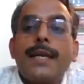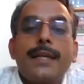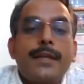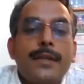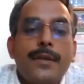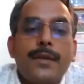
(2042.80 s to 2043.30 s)

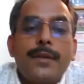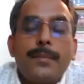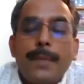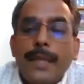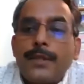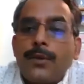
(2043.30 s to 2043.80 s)
like in
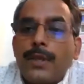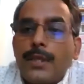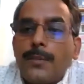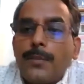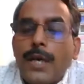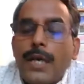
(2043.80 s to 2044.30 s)
Matthew
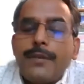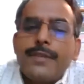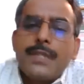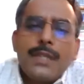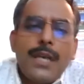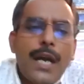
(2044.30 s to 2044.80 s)
Nedumpura, it
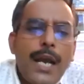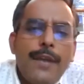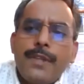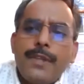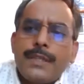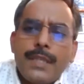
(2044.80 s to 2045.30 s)
was
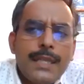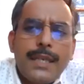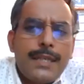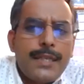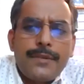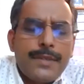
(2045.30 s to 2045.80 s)

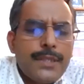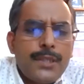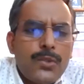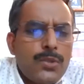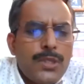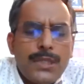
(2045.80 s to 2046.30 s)
a
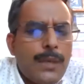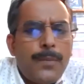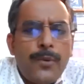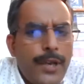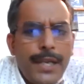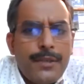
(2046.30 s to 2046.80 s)
judicial
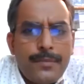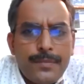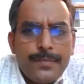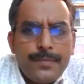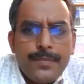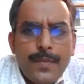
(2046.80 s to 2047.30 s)
bullying.
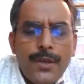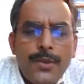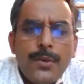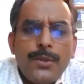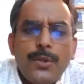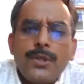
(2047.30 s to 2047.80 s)

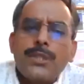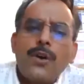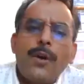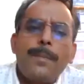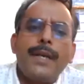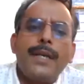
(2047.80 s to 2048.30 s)
You
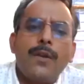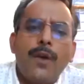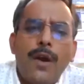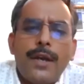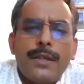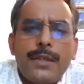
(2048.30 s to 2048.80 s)
stop any
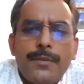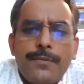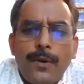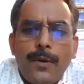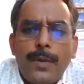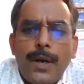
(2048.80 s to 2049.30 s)
lawyer
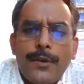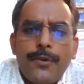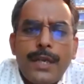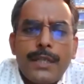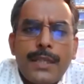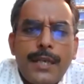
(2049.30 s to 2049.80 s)
from
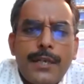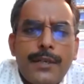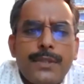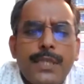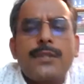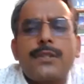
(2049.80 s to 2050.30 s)
arguing, that
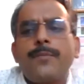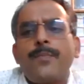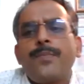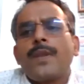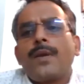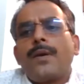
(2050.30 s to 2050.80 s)
just
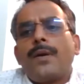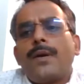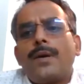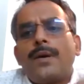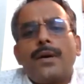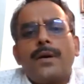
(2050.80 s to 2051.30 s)

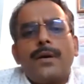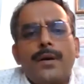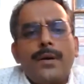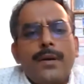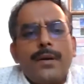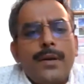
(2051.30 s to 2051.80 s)

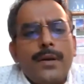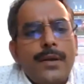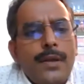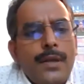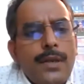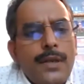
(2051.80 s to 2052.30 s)

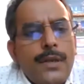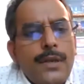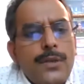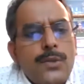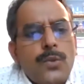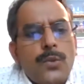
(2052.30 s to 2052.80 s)

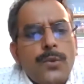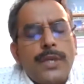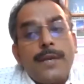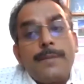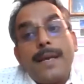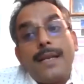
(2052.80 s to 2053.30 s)
to
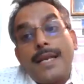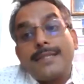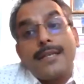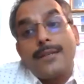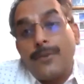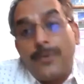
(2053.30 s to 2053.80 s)
give a
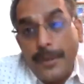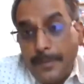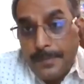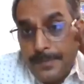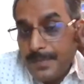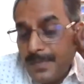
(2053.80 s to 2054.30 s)
lesson to him.
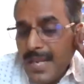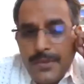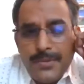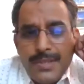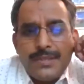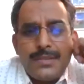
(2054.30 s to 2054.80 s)
That
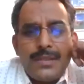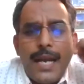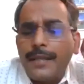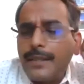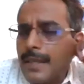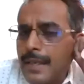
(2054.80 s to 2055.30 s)
was,
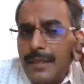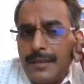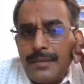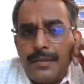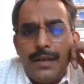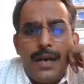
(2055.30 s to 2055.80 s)
I think,
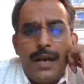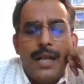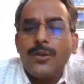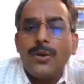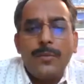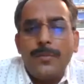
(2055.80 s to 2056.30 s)

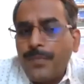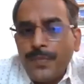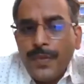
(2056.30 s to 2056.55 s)
although